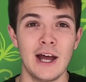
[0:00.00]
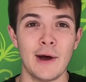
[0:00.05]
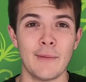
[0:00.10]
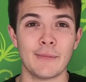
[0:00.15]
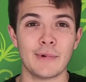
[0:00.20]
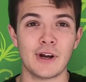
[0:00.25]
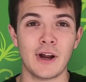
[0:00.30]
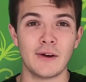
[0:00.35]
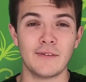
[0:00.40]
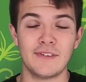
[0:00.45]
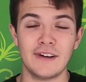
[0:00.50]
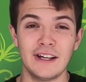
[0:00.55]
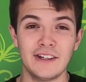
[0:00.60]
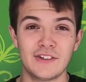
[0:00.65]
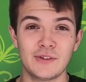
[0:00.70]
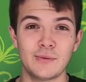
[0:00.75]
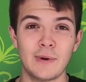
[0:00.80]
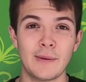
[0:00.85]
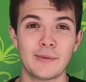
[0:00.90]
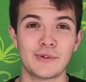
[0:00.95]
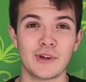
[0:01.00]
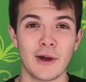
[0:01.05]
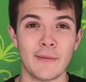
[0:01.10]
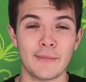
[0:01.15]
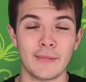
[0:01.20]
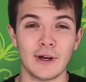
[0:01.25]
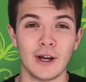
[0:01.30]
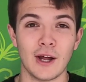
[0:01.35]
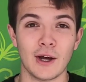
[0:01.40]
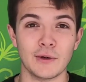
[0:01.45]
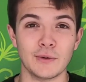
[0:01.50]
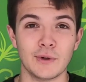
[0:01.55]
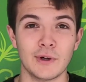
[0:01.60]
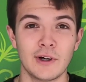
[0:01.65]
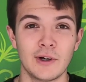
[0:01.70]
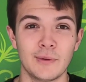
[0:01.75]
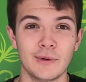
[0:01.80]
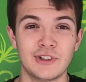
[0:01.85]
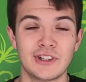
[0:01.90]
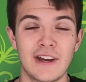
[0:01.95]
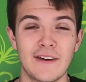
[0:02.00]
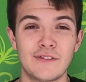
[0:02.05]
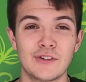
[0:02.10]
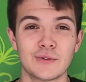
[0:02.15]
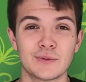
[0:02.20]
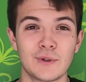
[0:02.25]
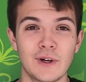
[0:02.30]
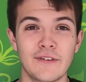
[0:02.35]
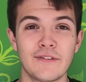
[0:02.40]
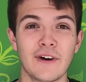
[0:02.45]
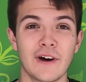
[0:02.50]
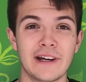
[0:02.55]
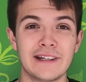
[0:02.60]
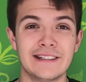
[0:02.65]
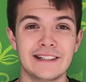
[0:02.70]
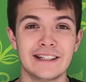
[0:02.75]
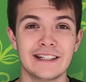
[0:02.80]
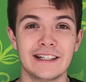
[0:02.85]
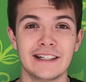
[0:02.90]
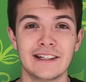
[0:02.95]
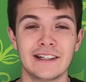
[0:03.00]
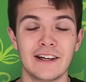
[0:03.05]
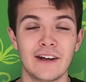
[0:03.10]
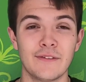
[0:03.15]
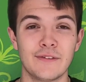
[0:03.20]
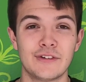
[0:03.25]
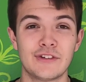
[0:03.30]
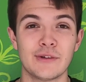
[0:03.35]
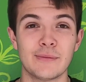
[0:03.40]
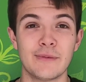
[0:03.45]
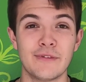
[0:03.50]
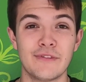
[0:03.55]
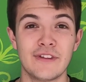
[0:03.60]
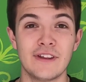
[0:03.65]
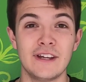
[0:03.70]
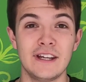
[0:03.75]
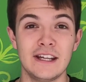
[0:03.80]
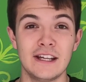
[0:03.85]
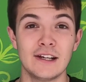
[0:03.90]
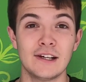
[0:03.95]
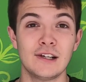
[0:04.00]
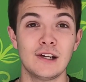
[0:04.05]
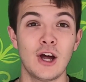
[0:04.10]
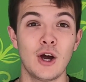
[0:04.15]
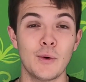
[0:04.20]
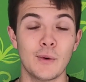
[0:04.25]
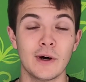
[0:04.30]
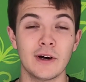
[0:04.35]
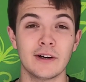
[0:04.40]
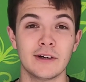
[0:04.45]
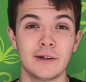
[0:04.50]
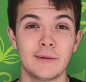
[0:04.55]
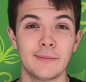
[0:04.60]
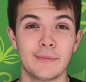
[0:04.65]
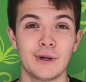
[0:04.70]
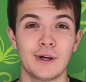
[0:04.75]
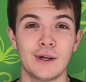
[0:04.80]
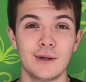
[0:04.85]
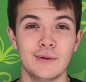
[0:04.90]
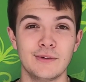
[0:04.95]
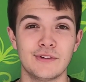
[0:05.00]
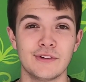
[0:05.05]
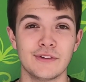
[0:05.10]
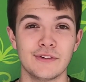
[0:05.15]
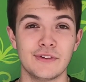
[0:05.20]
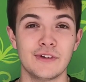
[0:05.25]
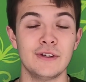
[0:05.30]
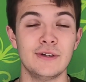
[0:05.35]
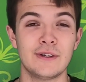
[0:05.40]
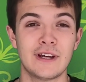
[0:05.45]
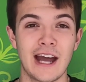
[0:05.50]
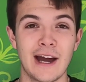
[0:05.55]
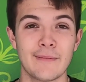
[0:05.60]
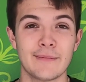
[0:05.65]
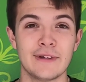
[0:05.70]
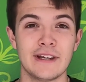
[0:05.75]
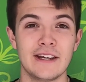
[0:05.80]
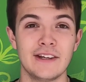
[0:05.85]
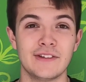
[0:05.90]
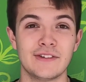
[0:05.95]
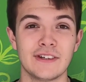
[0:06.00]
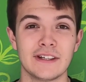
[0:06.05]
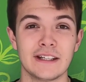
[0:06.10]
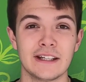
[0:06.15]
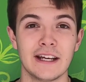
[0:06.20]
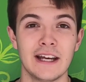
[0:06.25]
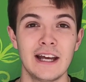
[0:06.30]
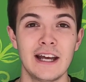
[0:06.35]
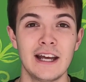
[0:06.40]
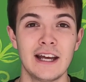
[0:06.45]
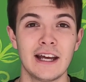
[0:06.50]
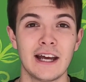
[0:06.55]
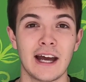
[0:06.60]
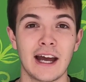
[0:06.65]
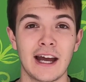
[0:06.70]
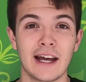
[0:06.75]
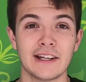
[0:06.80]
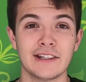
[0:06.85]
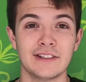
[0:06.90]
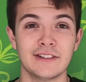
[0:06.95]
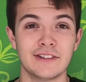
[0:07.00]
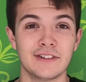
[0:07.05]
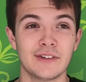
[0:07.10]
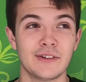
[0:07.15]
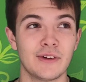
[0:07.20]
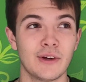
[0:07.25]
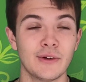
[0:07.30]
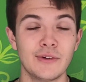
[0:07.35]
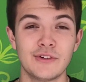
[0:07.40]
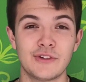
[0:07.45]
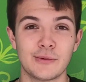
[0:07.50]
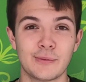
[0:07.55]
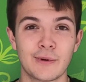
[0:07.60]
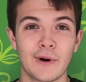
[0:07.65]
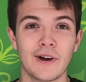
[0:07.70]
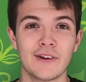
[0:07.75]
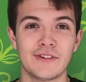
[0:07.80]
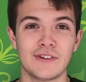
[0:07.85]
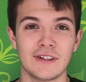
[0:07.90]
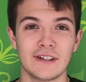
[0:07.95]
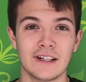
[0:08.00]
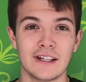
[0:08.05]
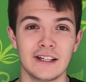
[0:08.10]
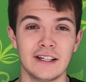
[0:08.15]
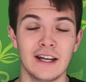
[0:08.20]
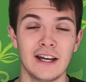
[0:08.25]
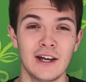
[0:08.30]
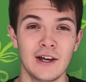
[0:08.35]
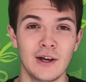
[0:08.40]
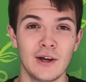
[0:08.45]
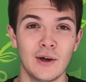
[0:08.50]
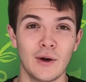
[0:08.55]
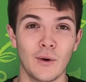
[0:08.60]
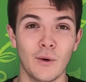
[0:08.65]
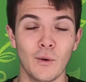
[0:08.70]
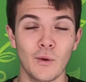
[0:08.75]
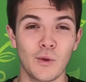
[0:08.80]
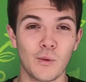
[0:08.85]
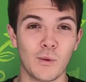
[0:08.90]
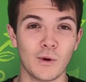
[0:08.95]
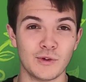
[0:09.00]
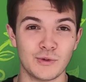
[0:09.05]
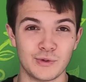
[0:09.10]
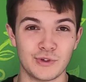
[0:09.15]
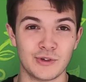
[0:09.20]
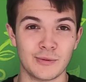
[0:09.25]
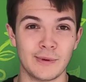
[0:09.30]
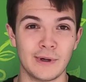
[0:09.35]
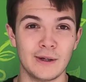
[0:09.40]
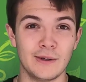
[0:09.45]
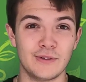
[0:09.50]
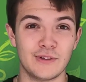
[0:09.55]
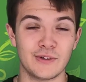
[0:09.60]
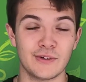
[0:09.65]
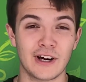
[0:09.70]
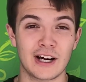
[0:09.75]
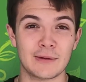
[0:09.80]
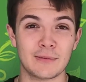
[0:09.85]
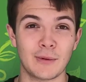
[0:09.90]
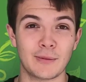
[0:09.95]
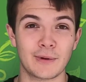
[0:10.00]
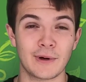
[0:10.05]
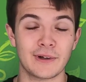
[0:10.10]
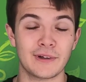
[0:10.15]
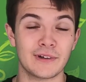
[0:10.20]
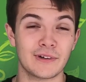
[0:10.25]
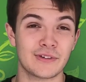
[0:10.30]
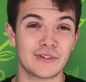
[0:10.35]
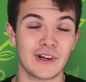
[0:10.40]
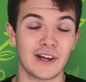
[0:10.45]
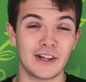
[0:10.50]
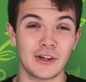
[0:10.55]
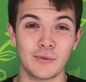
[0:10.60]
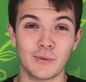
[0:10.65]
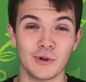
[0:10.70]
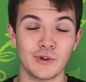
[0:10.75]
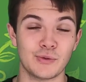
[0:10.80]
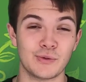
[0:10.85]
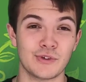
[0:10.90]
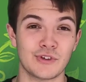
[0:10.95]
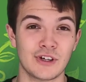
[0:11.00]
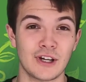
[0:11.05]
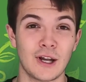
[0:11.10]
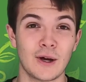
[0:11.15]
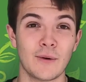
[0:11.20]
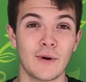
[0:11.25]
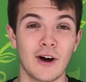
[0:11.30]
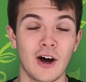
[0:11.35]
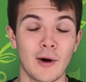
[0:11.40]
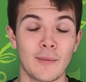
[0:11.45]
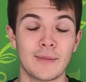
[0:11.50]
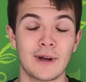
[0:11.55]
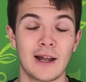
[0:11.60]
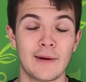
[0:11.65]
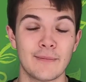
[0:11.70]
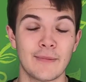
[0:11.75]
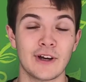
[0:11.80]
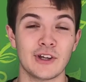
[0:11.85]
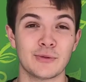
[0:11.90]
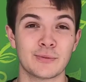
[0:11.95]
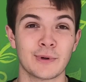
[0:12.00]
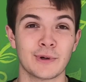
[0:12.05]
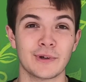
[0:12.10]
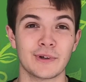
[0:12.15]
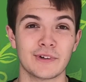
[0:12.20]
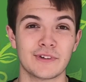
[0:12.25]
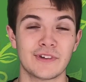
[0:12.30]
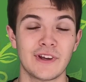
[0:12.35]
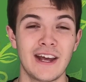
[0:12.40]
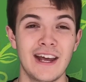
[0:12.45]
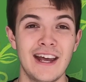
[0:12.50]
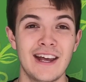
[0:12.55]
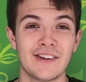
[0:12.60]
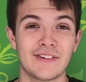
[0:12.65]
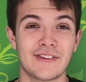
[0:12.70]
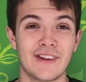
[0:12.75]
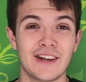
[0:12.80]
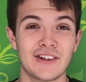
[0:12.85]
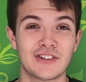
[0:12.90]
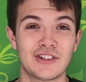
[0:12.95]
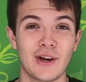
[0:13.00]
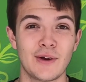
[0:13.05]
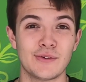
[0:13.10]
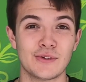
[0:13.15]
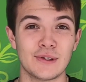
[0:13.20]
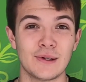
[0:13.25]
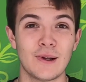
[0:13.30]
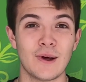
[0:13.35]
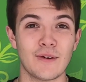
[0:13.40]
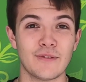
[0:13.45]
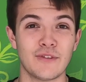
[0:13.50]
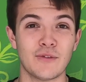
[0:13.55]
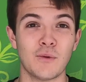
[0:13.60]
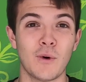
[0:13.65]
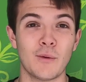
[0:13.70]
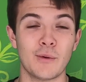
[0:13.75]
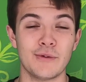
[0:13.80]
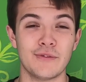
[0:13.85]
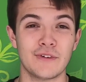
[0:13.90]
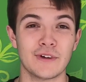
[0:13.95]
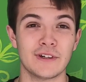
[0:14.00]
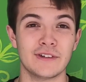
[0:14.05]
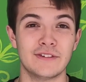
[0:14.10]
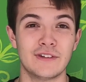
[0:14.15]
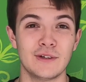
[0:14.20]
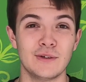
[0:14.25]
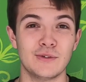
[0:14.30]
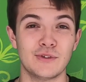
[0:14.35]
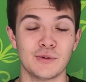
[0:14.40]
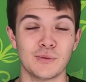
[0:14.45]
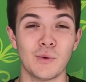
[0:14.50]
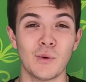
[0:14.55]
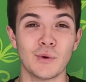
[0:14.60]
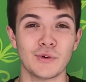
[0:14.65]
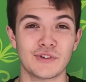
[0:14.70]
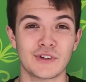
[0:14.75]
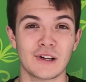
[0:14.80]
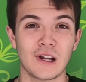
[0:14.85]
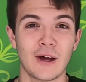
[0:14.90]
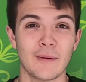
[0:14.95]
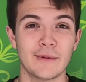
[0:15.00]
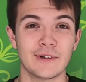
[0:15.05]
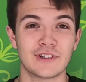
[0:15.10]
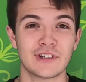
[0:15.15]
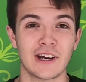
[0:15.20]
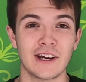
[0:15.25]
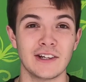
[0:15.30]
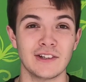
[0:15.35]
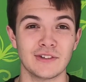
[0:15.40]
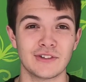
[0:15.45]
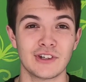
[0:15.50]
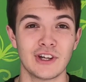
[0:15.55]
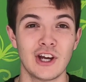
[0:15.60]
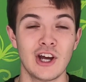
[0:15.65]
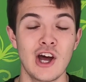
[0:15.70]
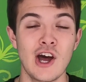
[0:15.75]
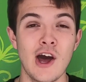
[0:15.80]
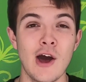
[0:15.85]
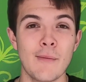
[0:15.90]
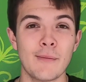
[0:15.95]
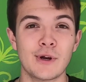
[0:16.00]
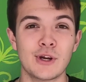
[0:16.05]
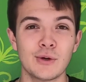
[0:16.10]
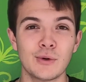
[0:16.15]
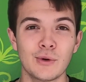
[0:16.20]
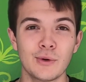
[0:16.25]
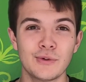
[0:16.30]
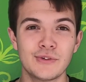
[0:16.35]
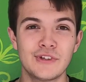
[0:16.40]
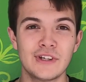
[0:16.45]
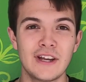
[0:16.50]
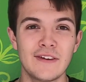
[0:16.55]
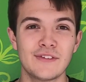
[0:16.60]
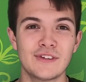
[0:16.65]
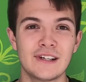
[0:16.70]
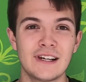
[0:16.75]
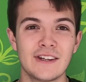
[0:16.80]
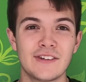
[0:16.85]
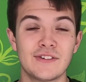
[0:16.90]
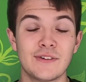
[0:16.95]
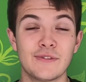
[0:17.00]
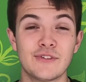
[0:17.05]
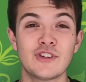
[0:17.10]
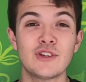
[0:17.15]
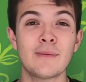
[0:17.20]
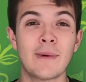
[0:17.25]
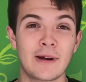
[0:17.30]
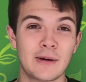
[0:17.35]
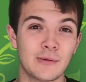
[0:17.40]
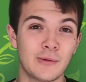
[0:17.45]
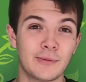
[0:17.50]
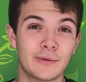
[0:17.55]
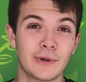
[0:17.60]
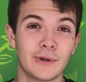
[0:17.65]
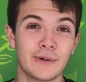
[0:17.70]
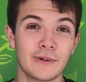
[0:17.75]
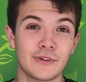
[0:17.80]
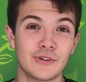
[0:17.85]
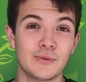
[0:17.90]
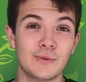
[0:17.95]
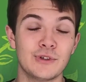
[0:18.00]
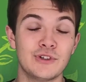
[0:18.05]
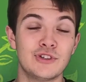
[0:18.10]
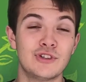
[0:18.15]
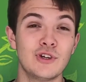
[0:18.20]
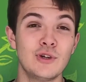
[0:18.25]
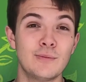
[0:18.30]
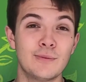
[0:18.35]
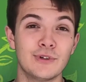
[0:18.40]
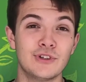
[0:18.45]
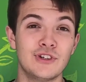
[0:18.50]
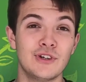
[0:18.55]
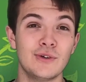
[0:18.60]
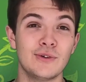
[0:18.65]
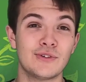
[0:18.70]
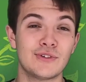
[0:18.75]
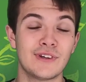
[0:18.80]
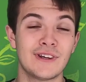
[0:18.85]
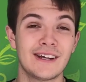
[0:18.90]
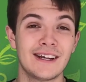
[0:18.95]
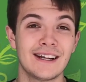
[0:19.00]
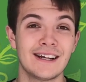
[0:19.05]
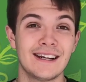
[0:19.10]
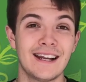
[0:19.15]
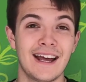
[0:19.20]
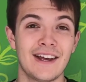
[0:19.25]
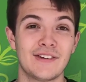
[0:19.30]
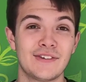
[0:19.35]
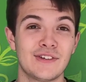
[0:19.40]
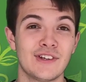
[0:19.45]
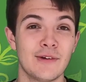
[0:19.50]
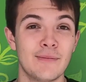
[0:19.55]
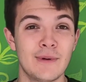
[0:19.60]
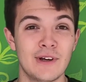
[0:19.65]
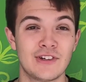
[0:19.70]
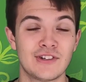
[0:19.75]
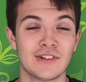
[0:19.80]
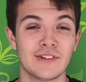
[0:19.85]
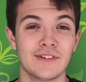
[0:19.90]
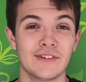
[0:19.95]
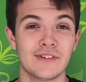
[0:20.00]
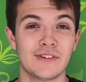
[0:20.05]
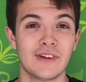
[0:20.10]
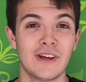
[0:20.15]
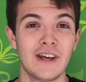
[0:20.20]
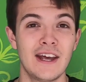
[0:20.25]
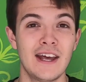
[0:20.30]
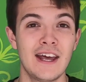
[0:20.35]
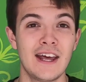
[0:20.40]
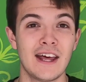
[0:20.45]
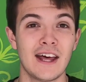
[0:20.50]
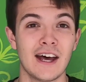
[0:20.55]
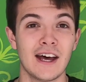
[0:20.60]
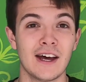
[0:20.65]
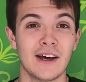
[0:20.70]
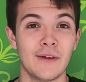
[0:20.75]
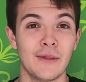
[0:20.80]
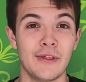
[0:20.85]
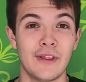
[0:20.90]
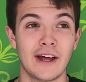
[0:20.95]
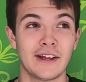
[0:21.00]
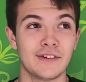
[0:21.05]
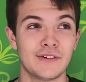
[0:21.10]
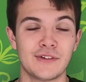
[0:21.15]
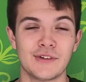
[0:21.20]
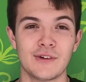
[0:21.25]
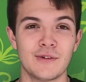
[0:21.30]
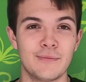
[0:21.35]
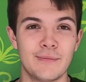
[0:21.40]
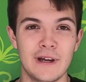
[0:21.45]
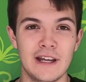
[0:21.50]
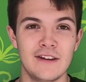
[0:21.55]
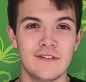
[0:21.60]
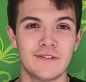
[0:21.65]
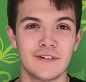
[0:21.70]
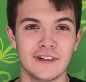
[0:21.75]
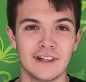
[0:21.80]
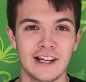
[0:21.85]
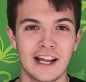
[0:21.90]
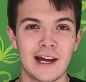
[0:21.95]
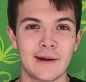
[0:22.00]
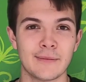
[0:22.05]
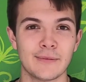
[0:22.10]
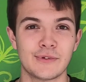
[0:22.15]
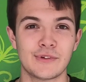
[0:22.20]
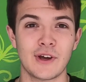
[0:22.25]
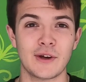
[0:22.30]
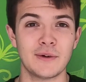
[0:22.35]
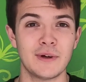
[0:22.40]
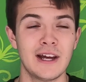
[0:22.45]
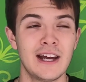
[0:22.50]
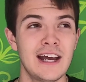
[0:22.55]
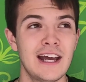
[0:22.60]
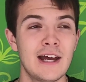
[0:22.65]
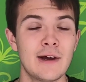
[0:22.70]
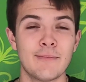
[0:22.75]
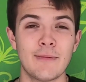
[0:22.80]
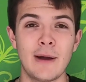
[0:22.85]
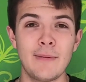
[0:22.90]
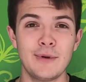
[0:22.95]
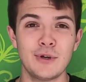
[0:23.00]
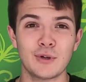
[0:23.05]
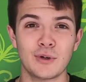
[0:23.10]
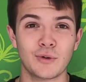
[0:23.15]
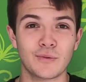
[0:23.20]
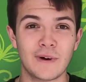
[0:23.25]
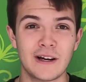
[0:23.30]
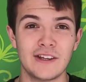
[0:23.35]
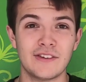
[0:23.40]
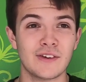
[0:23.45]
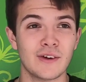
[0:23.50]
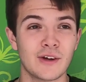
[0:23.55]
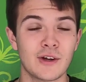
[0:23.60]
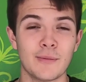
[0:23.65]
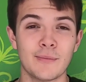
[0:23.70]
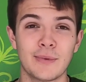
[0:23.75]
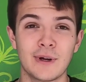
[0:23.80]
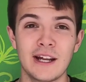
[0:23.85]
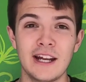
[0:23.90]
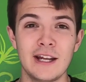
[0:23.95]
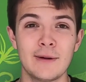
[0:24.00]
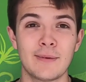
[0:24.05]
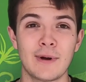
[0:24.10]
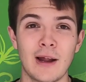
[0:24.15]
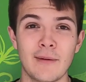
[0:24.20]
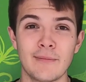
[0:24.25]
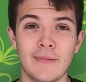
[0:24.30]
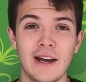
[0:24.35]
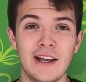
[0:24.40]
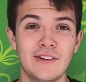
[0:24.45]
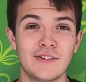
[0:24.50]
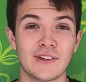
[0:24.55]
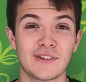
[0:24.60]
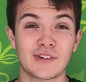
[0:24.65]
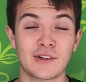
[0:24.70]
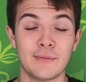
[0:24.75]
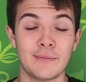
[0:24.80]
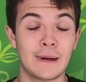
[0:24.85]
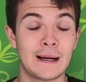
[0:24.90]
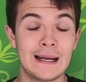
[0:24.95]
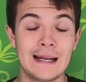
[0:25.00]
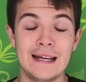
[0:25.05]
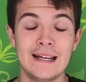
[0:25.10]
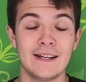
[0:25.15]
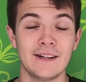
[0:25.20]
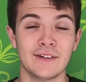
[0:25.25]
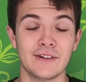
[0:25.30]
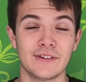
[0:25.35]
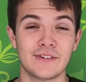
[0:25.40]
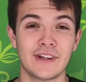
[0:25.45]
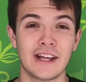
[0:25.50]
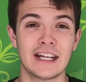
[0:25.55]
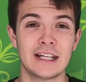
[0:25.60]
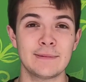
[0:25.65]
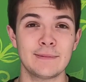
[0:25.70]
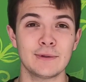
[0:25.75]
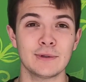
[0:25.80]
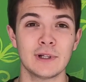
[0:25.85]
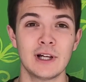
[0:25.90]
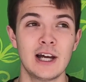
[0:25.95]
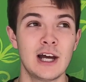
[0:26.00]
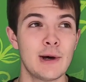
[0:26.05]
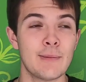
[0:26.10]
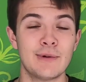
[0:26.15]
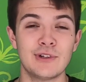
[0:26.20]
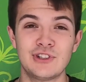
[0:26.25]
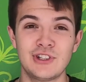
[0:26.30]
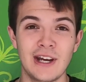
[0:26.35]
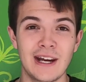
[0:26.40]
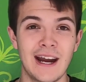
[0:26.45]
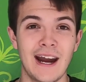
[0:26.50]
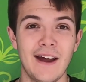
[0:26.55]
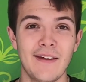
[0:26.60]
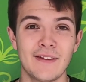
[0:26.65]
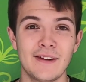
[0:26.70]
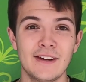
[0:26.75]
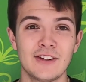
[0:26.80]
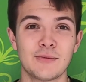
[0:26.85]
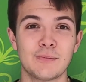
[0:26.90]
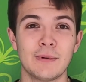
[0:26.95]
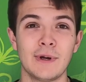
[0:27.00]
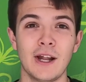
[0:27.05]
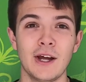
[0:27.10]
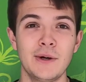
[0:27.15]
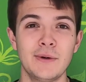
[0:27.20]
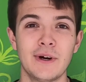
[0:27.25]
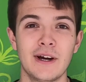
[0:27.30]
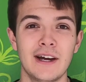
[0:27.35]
But I've linked a website below which gives a rough idea of some of the lower polluters that you can be eating, and unsurprisingly all the ones which are polluting are animal products and the ones which are lower are plant-based products. So that shows a lot for what we've got to do towards climate change. But it also gives a list of some animal products which do produce less emissions than sort of beef and lamb. So maybe you're not ready to go completely plant-based, that's completely understandable, but check out the list below